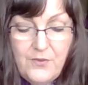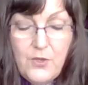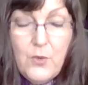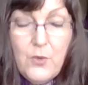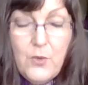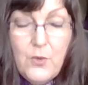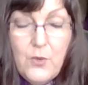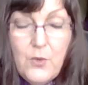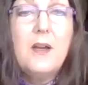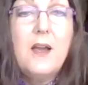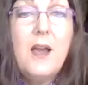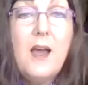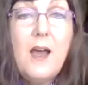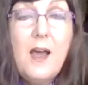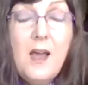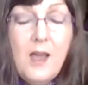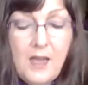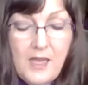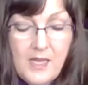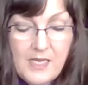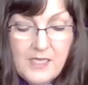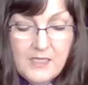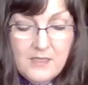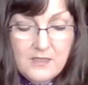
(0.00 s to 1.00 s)
you are
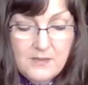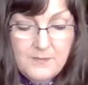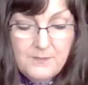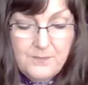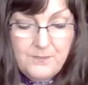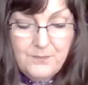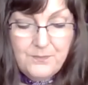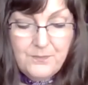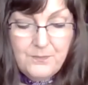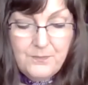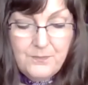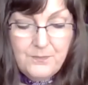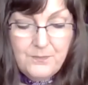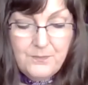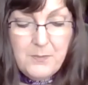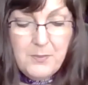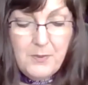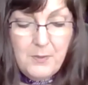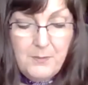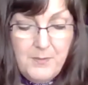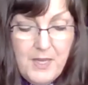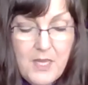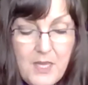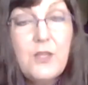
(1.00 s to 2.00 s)
kind,
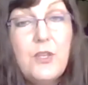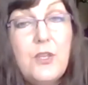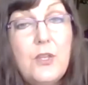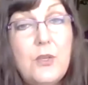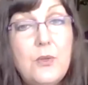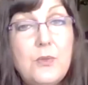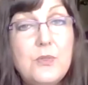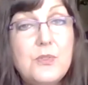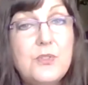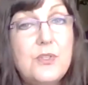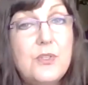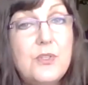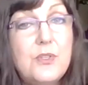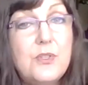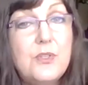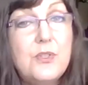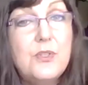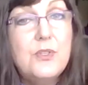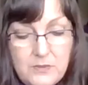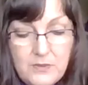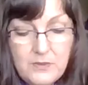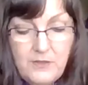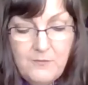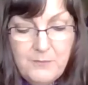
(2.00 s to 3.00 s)
people may accuse
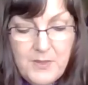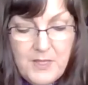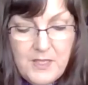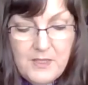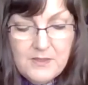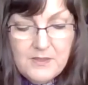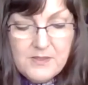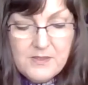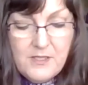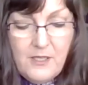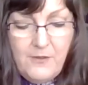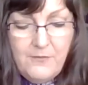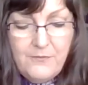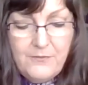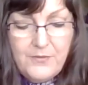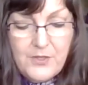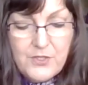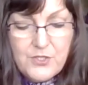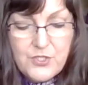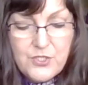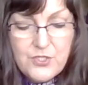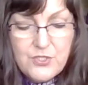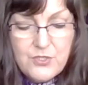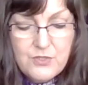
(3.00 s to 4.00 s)
you of being
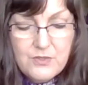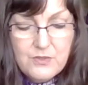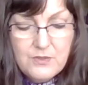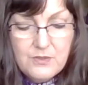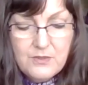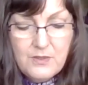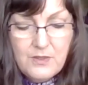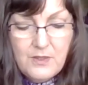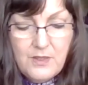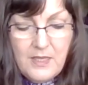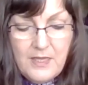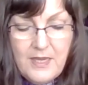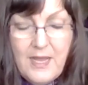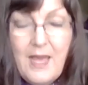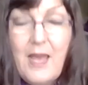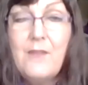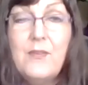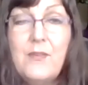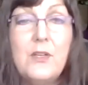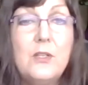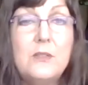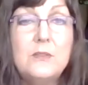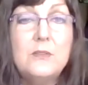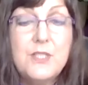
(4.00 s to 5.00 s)
selfish and
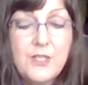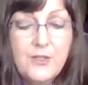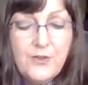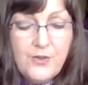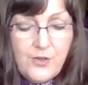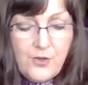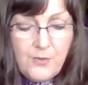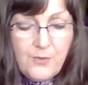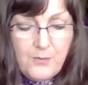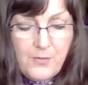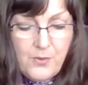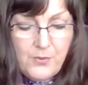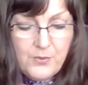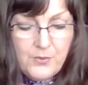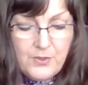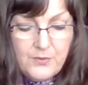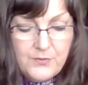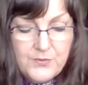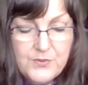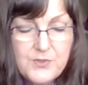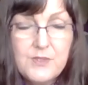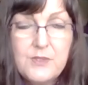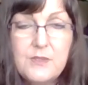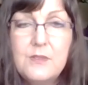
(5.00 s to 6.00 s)
having ulterior
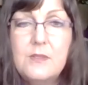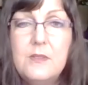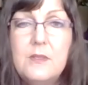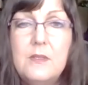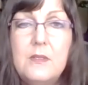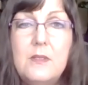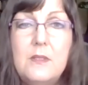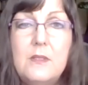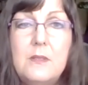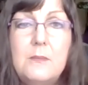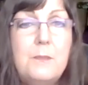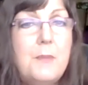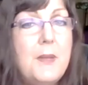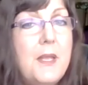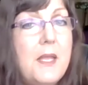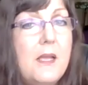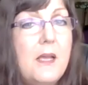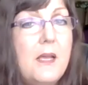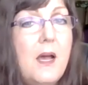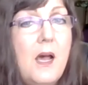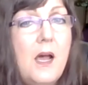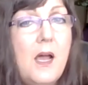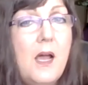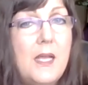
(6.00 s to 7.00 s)
motives. Be
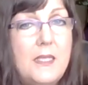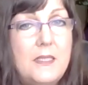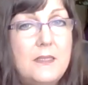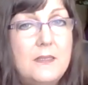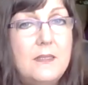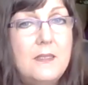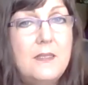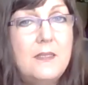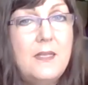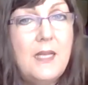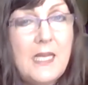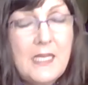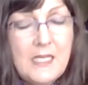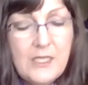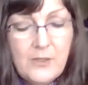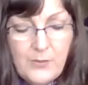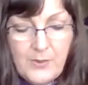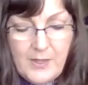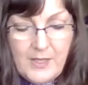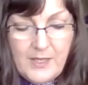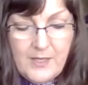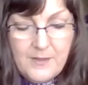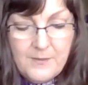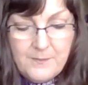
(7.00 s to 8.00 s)
kind
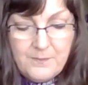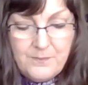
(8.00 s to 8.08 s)
anyway.